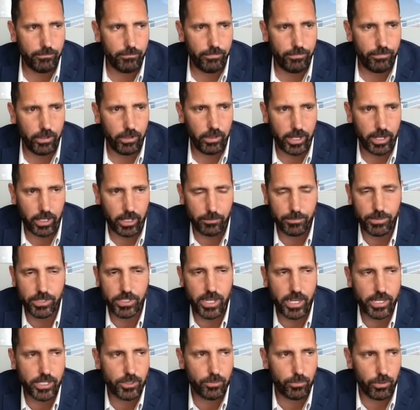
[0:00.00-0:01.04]
like
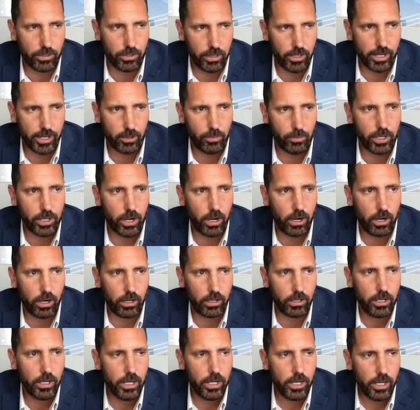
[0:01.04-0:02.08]
obsessed with, like we
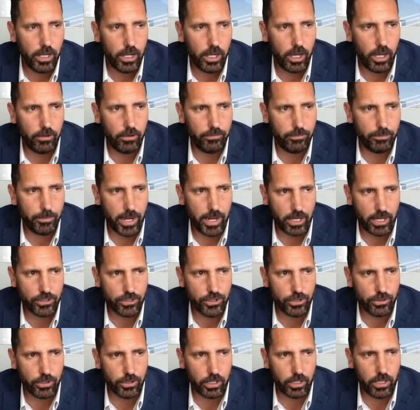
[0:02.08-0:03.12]
are, of making
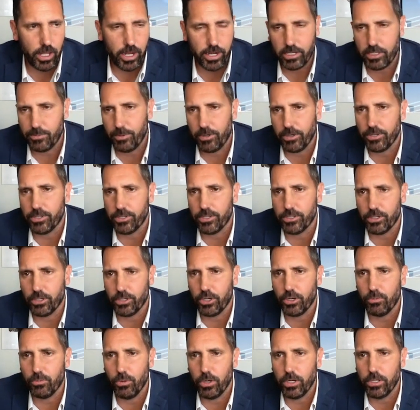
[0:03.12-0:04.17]
sure the client experience is a
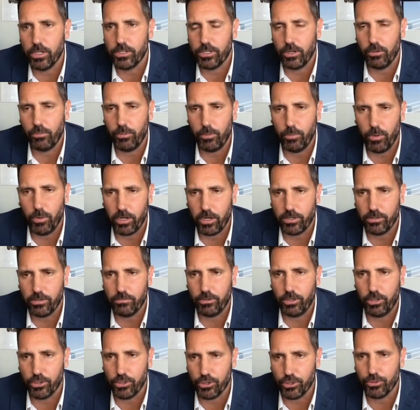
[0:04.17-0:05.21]
good one. So we want to
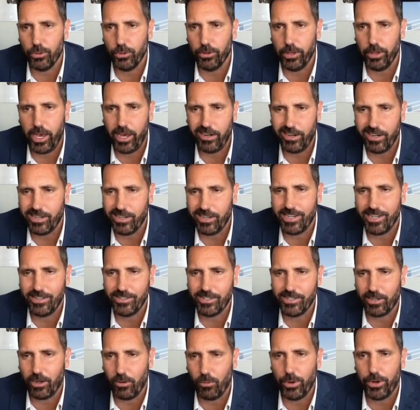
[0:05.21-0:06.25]
control that. And it sounds
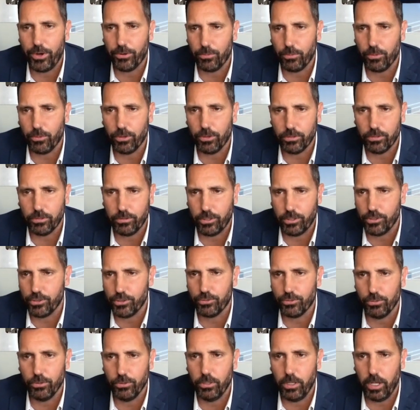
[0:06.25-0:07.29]
like a weird word,
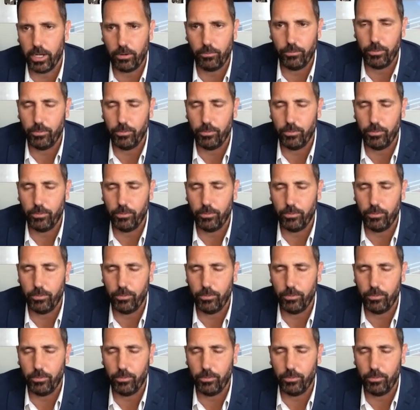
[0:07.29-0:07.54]
control, like we